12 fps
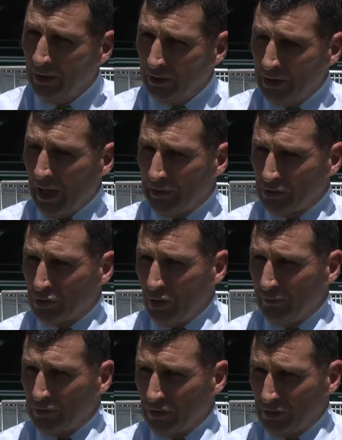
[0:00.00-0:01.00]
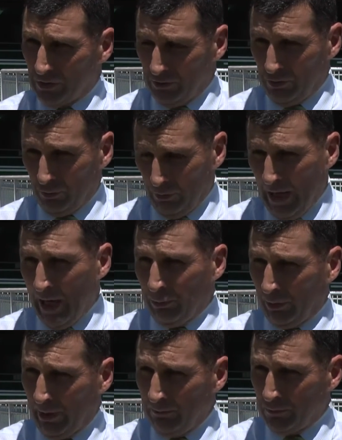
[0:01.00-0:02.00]
the other surfaces to
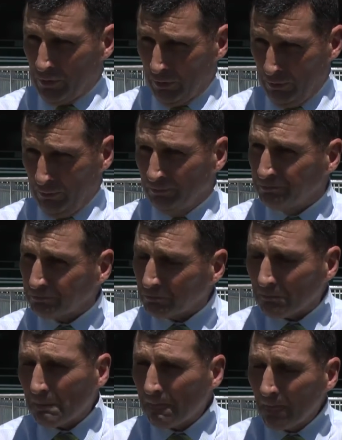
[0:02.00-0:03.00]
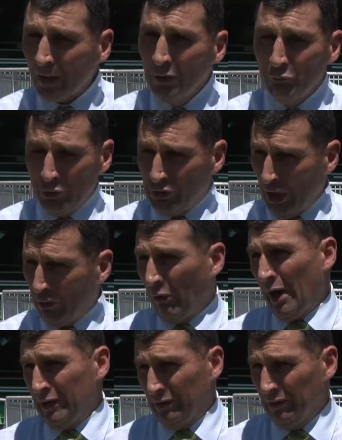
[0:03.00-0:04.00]
enable them to
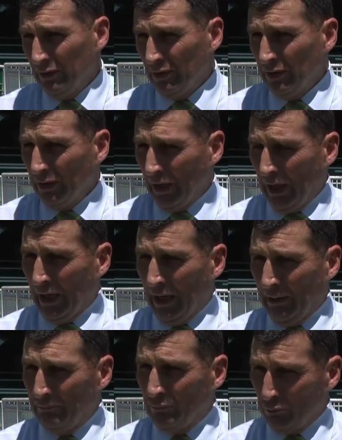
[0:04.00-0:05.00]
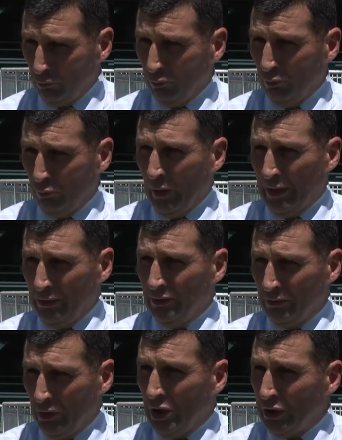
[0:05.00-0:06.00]
regenerate
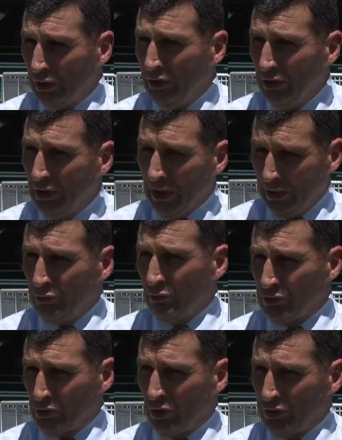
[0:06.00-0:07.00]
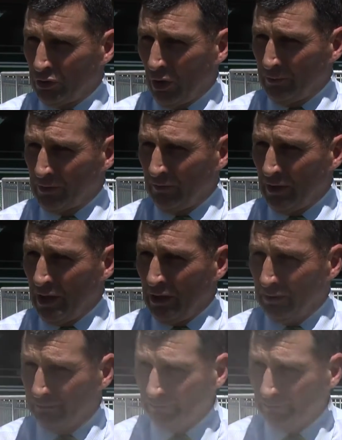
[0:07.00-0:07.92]
when needed and during certain times of the year.